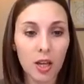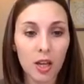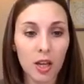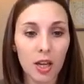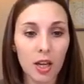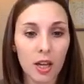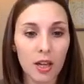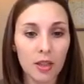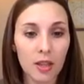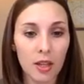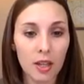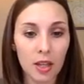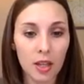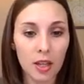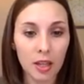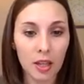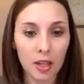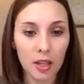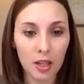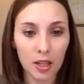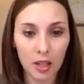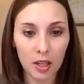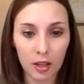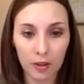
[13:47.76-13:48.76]
And then
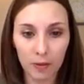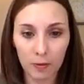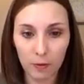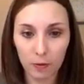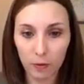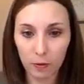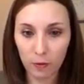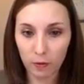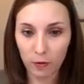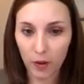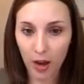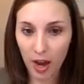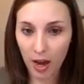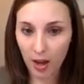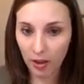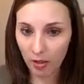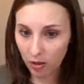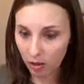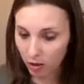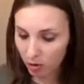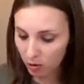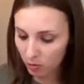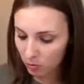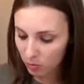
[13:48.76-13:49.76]
in
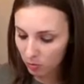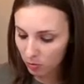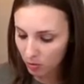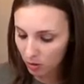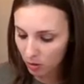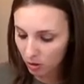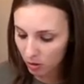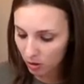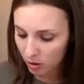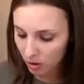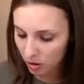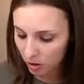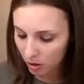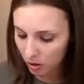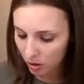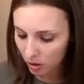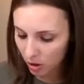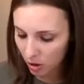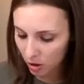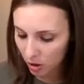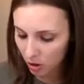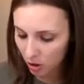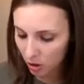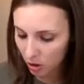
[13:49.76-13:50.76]
Fathom,
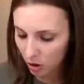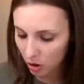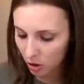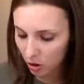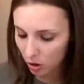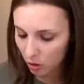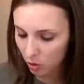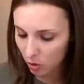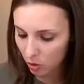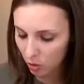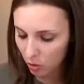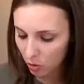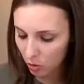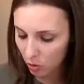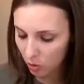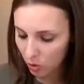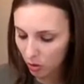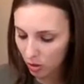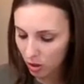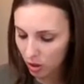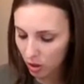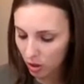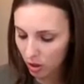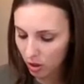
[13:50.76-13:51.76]

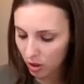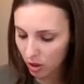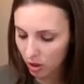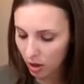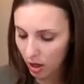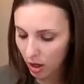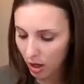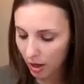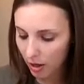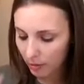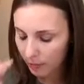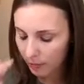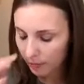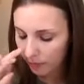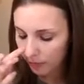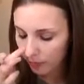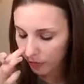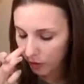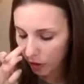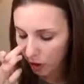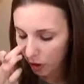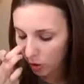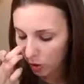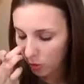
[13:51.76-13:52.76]
you
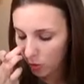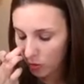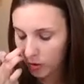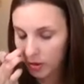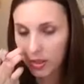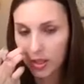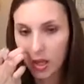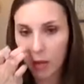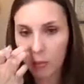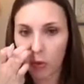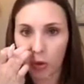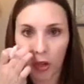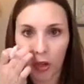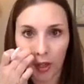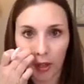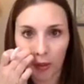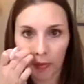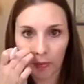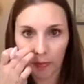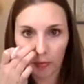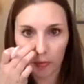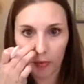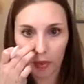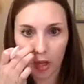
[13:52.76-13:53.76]
go to a summary,
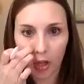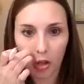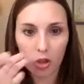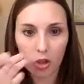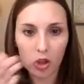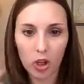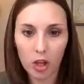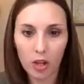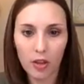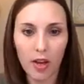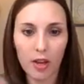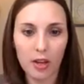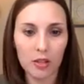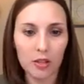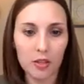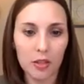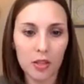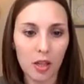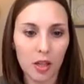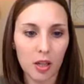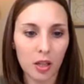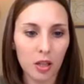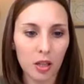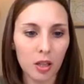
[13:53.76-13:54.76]
and I'll show you that in a
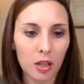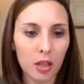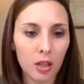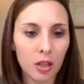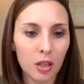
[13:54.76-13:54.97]
second.